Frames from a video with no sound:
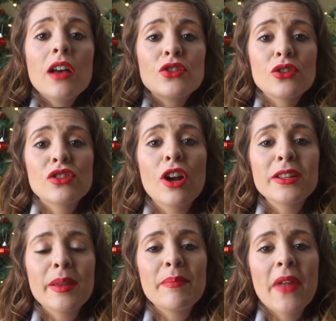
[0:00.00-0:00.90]
So
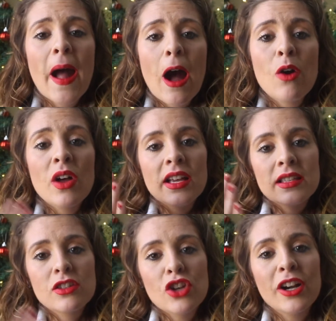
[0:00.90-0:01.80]
start them now
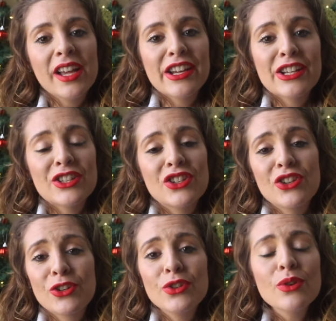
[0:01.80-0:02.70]
and start getting into
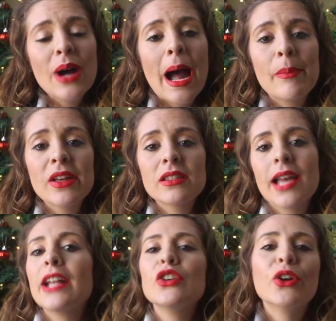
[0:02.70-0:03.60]
your new habits
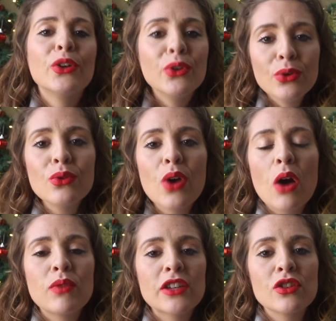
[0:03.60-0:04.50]
and your new
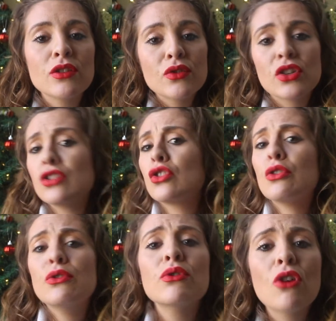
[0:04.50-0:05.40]
resolutions, your
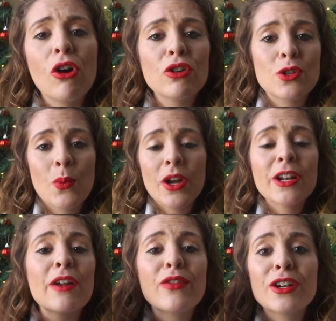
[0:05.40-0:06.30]
new goals,
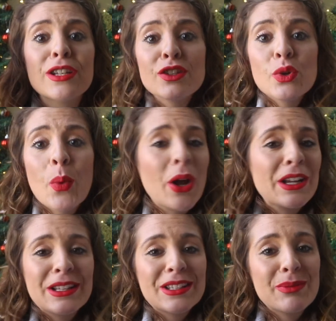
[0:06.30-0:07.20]
whatever it is you want
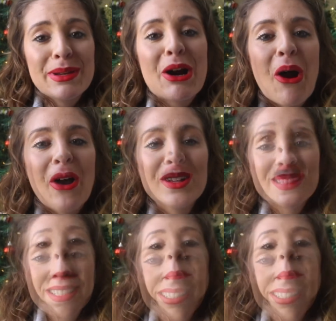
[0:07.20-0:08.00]
it to be called.